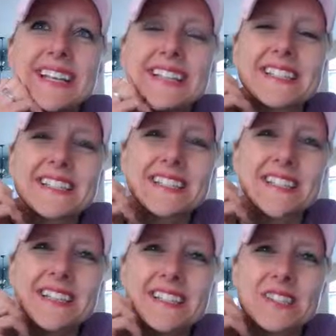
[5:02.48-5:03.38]
is
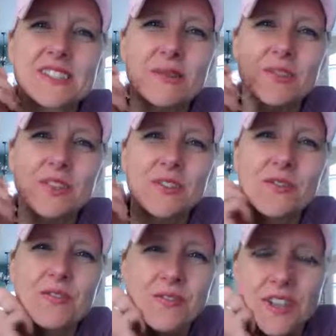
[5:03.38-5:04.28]
some of your
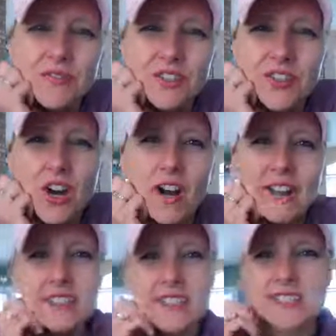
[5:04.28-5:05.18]
favorite
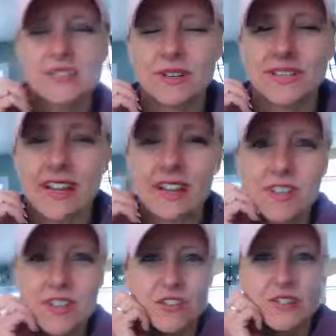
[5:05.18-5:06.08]
highlights right now
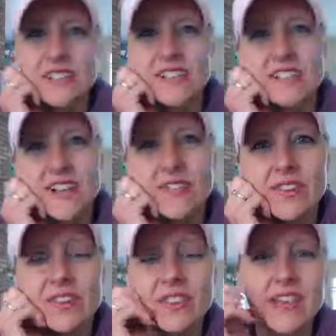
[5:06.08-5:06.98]
that you've
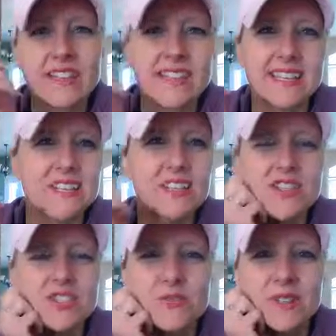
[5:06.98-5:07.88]
discovered, that things you
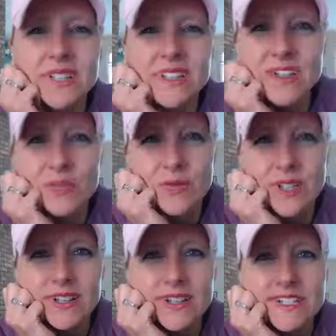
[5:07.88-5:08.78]
just really didn't
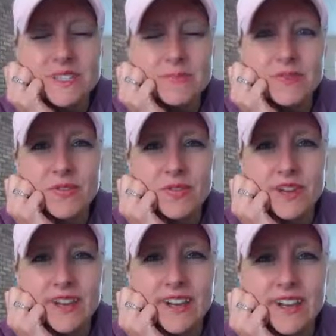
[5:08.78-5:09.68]
realize before
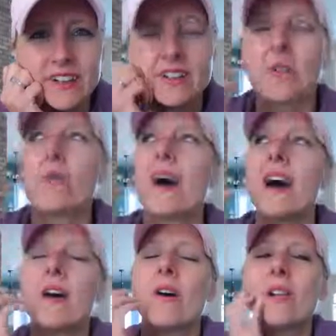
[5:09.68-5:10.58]
and now you're like,
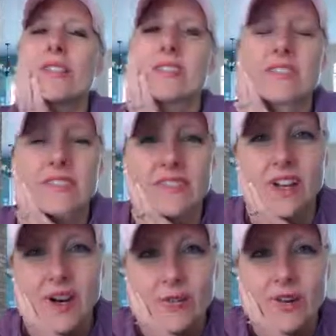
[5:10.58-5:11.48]
wow, that's
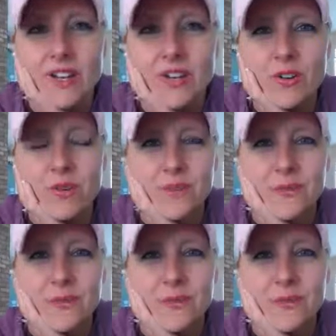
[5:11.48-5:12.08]
not what I knew?